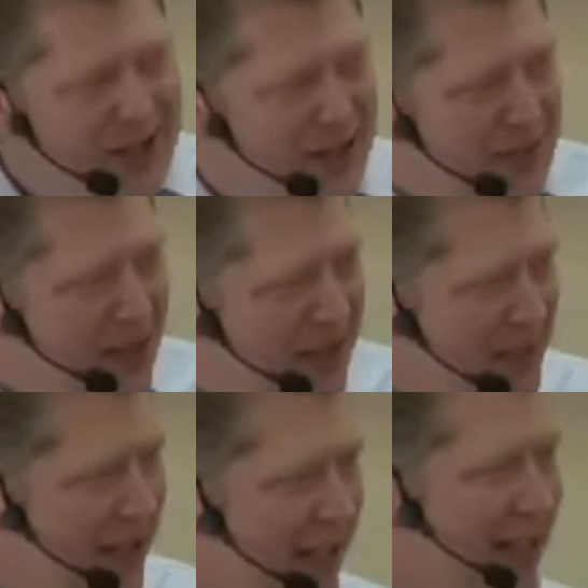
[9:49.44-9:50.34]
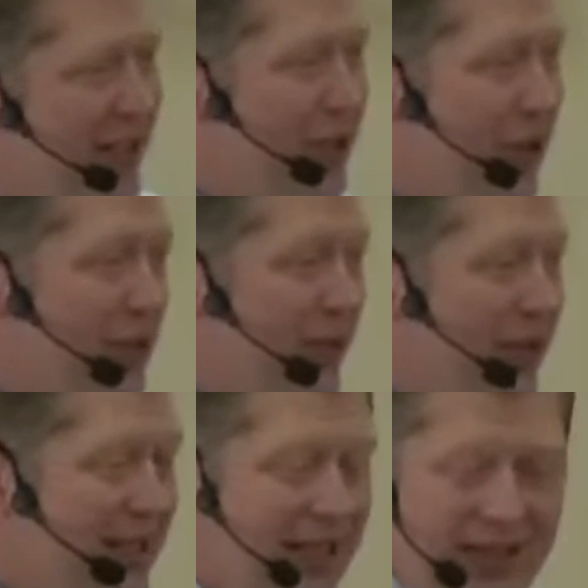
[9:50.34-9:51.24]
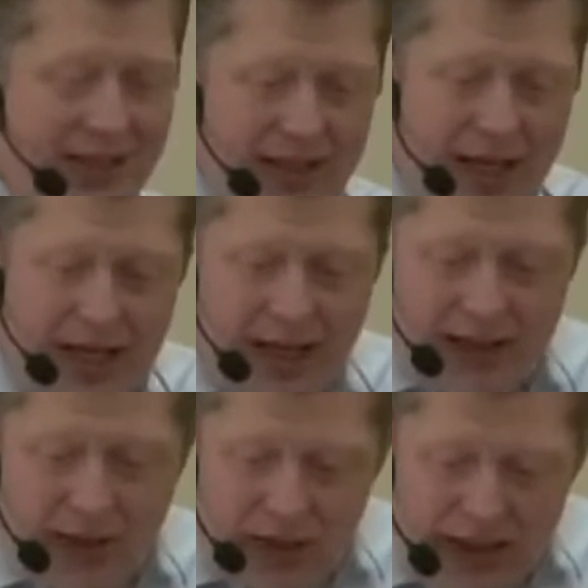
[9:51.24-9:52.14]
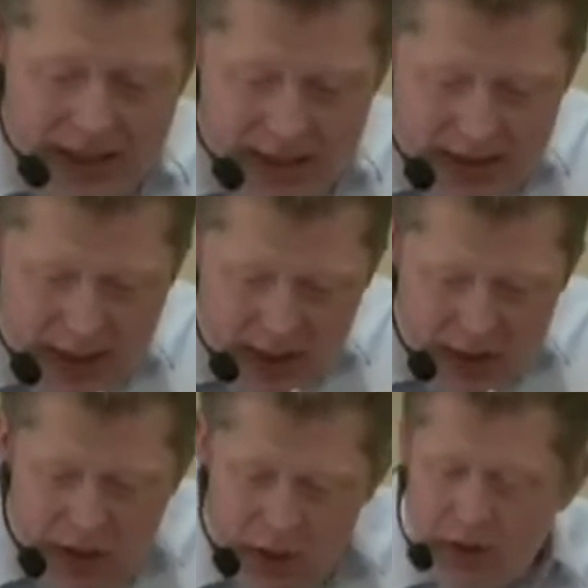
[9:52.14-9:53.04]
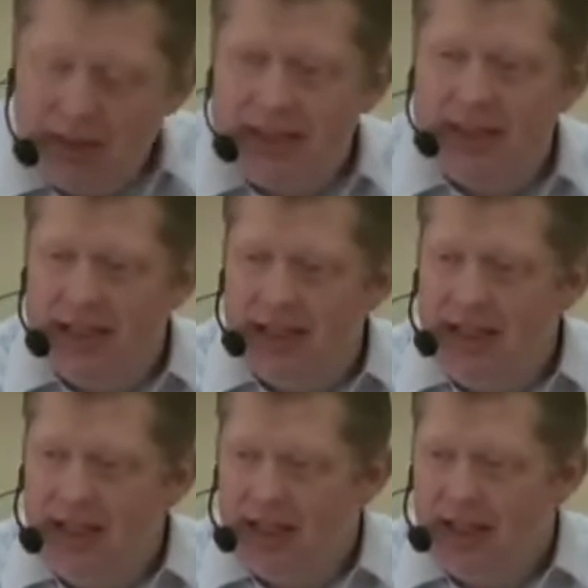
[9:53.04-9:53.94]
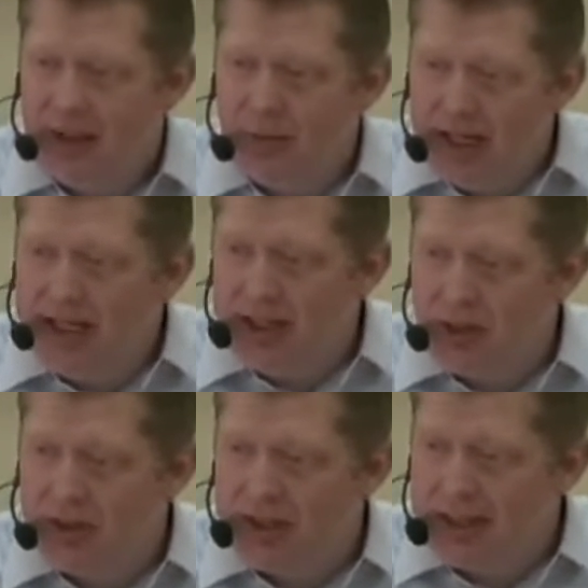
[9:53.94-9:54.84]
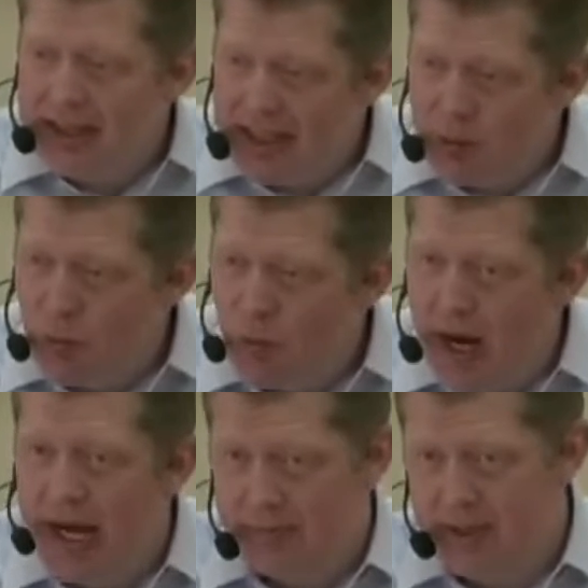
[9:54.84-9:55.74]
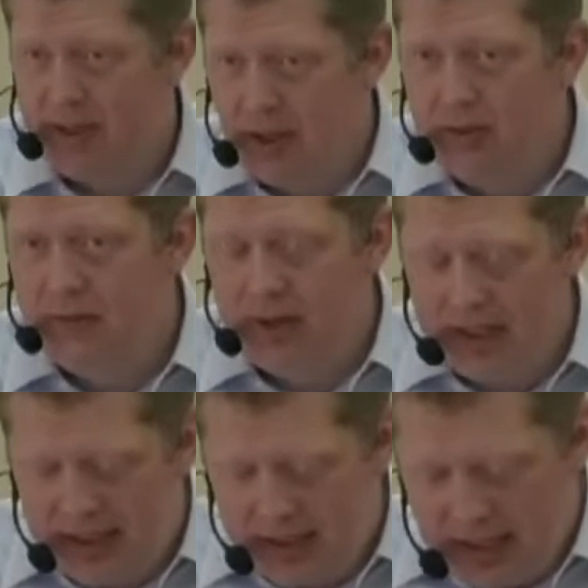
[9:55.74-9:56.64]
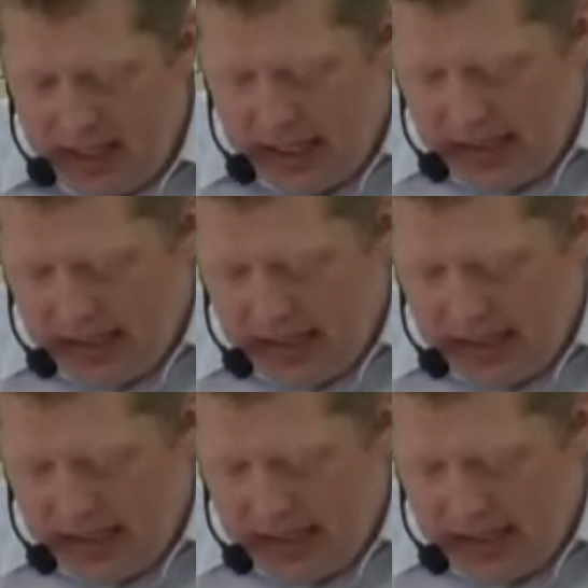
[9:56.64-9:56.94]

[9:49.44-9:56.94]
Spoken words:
tells us about it in his gospel. He says that Jesus saw the city, and when he saw the city, he wept over it.